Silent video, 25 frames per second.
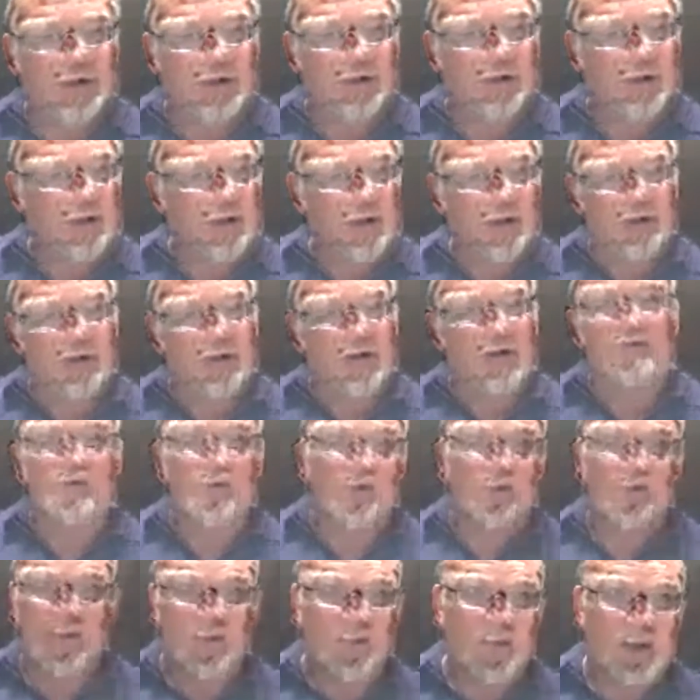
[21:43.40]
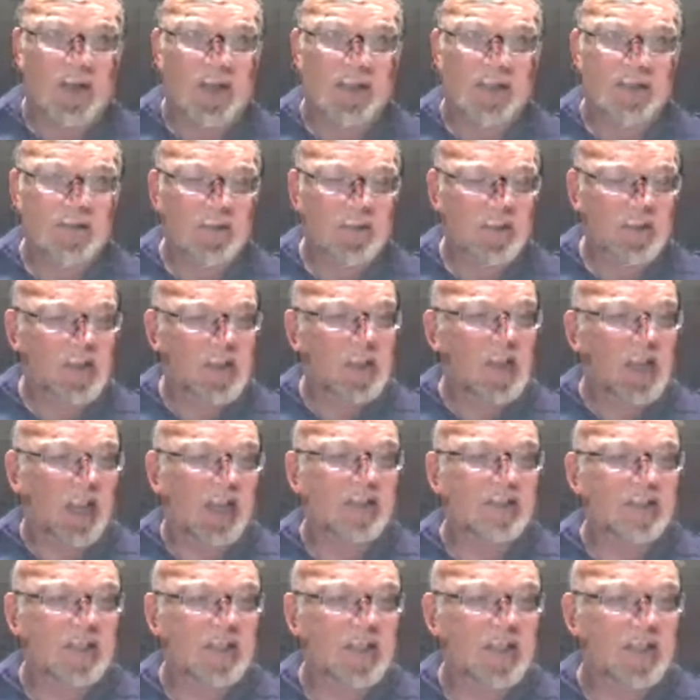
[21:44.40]
You could go from World War I,
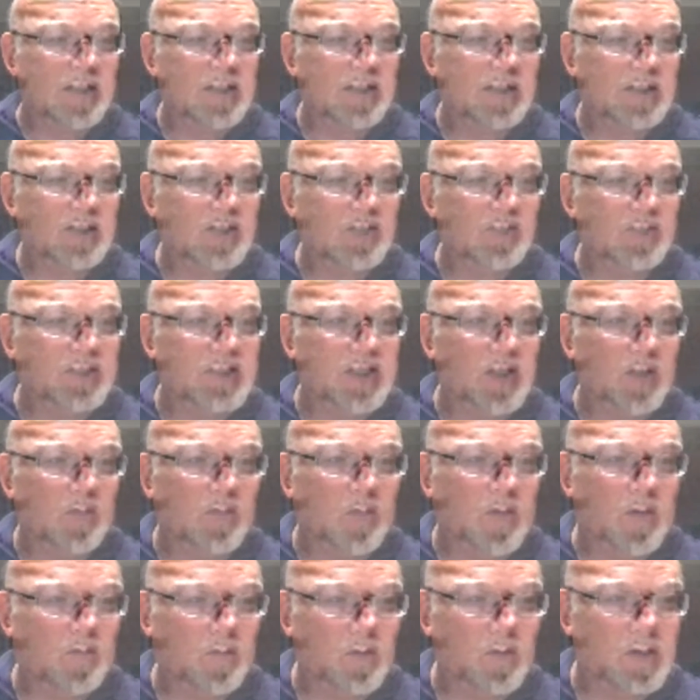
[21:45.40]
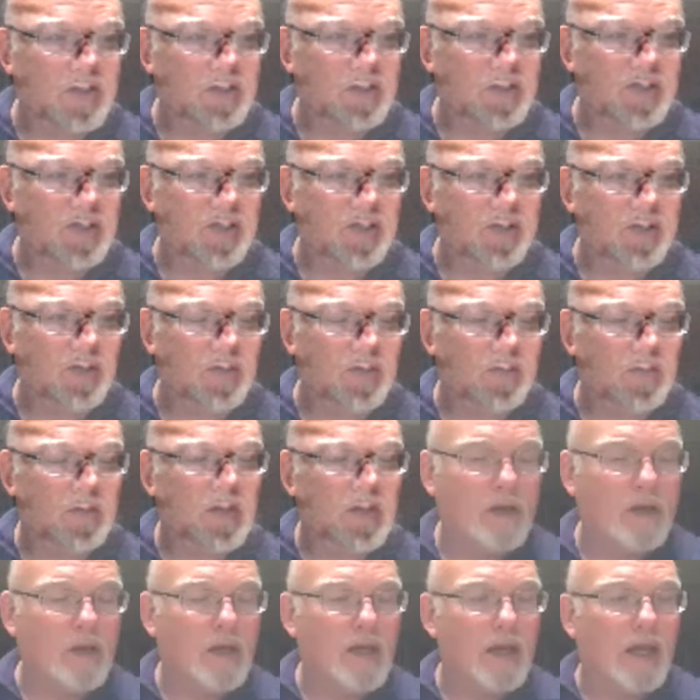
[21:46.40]
and then you would get
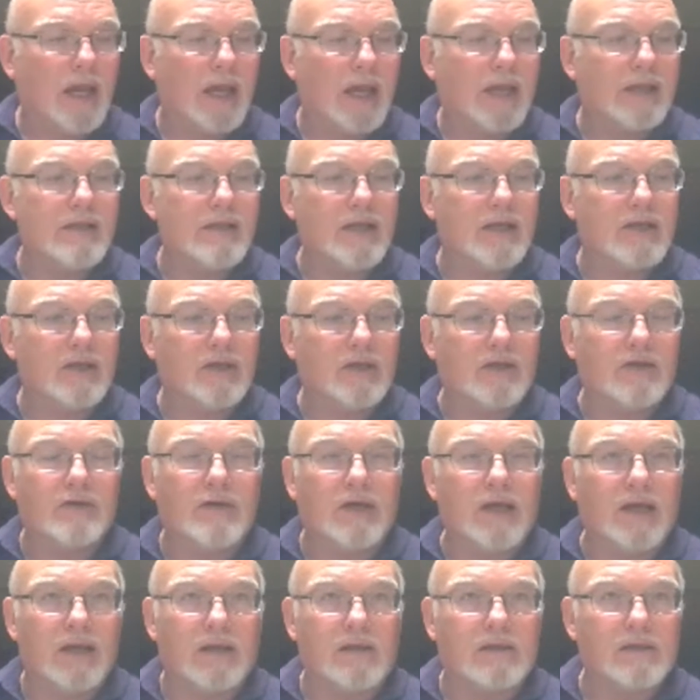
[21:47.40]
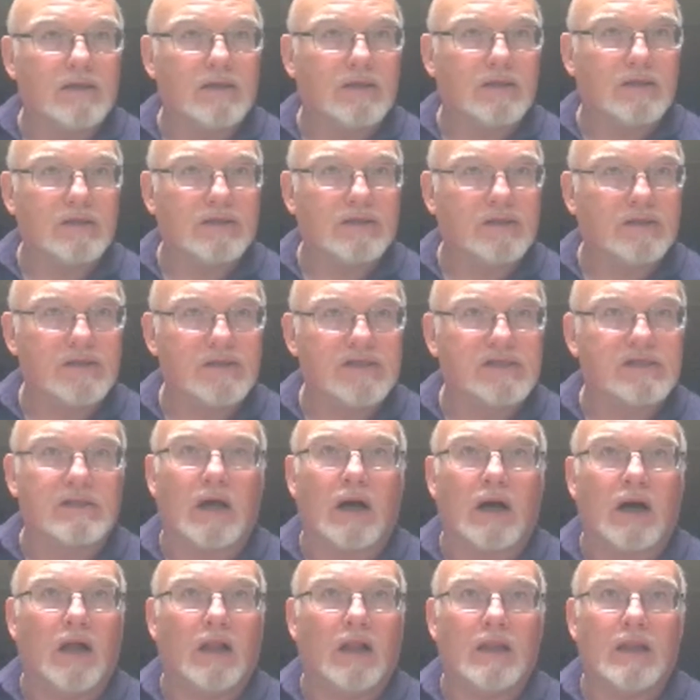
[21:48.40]
World War II, and then you
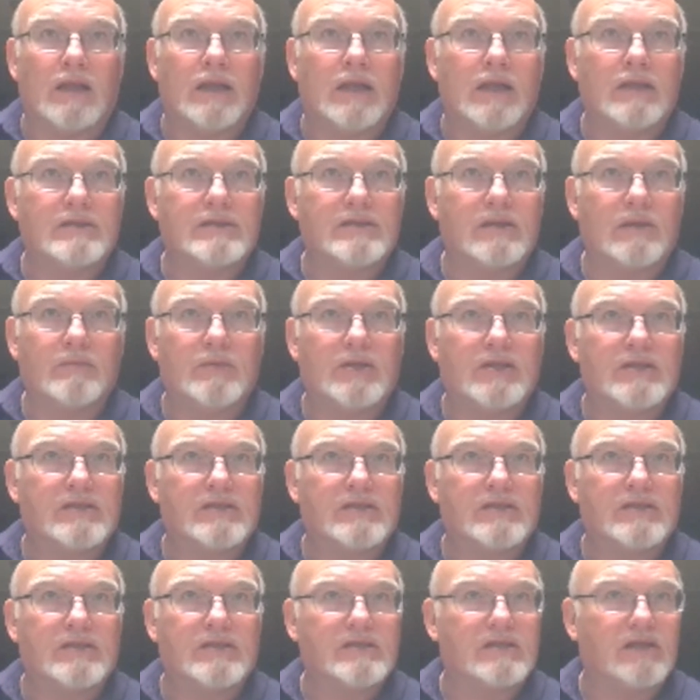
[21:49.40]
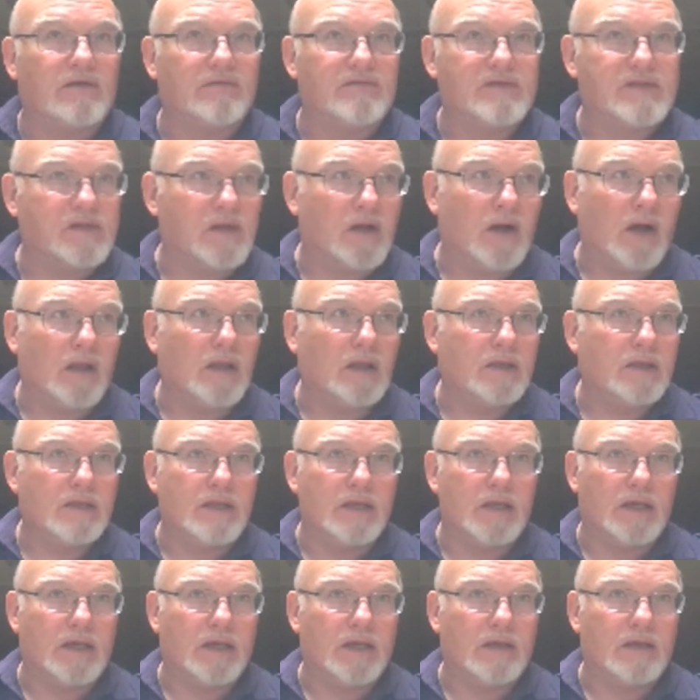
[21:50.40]
get Stalin and some of the
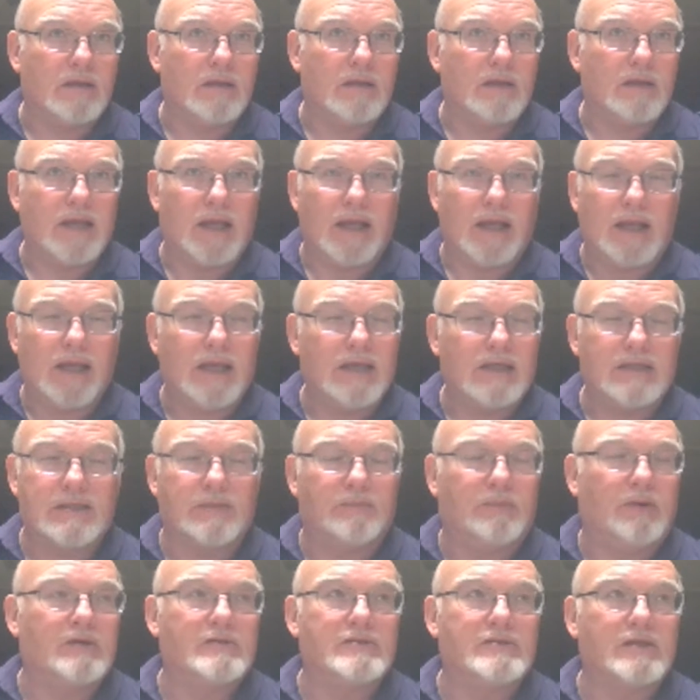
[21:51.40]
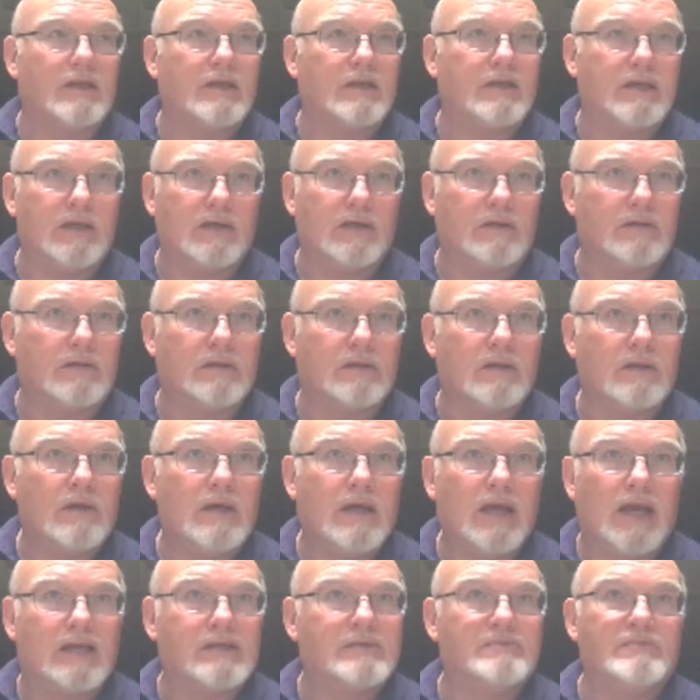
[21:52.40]
stuff Stalin did, that he
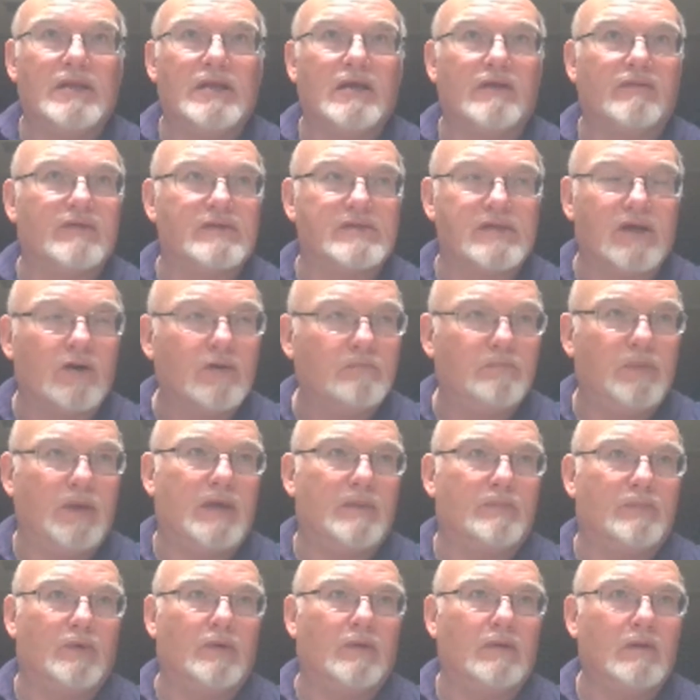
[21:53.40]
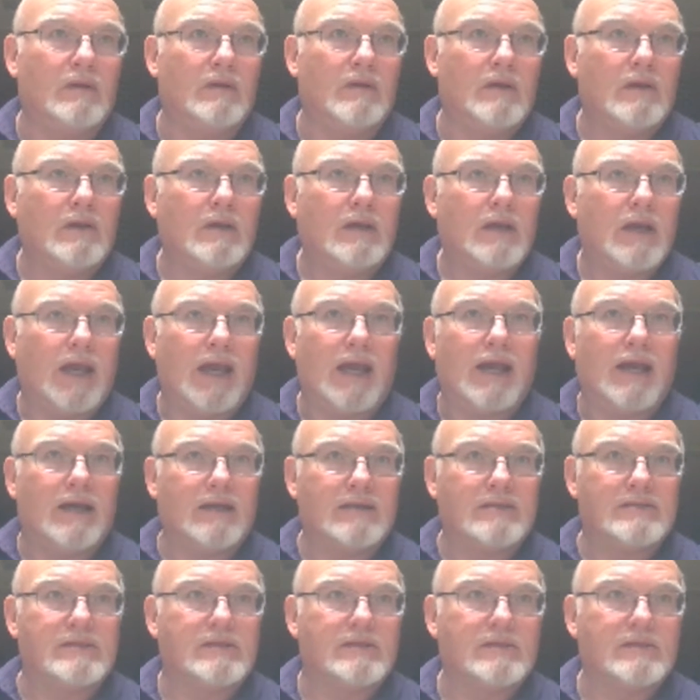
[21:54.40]
supposedly killed as many of his own
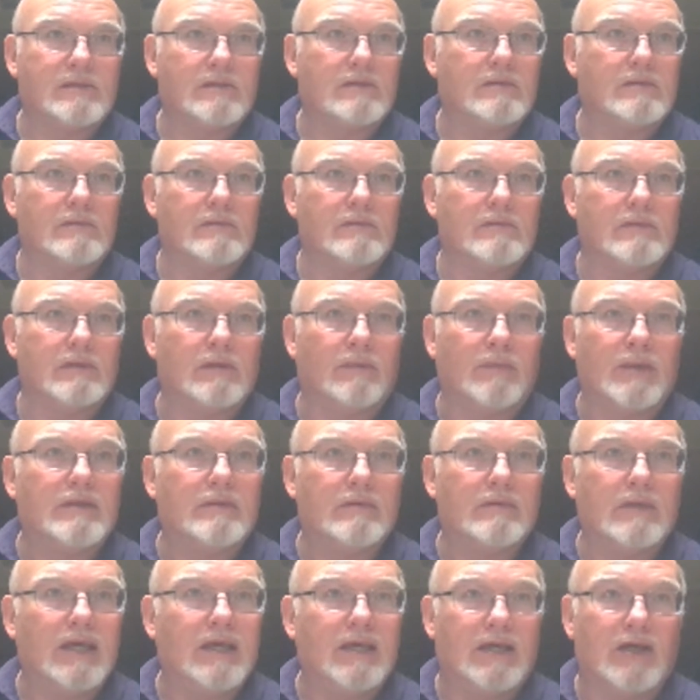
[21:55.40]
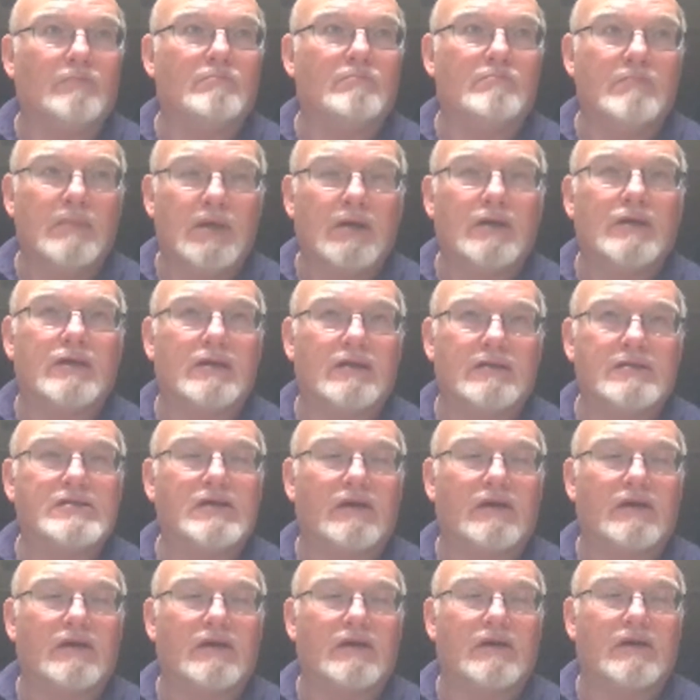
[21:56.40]
people he
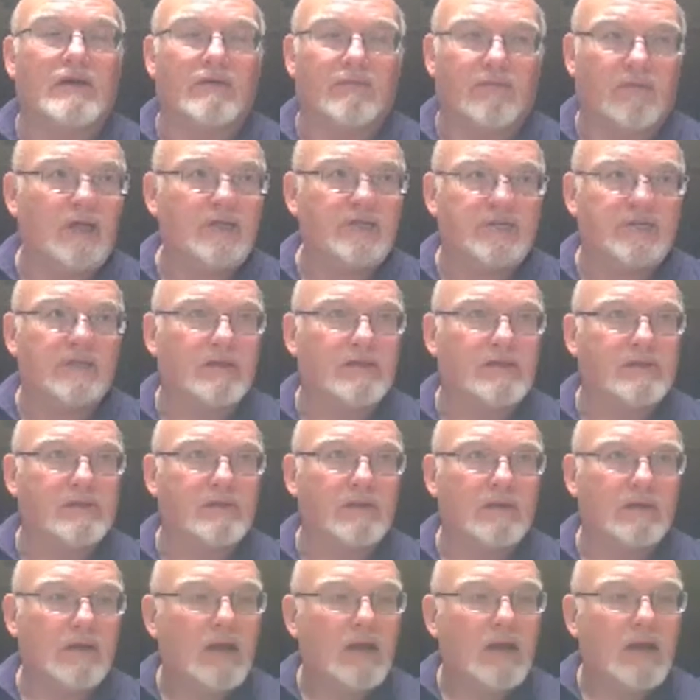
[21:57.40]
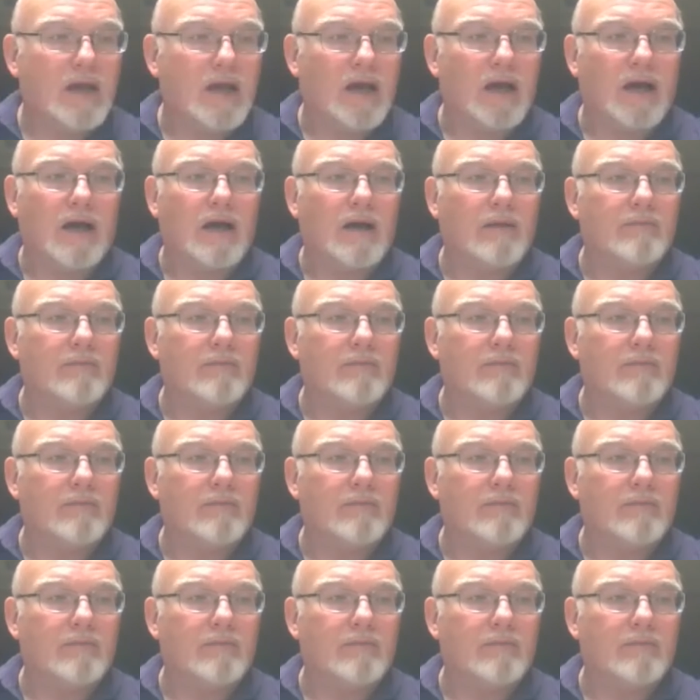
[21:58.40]
killed millions of Russians.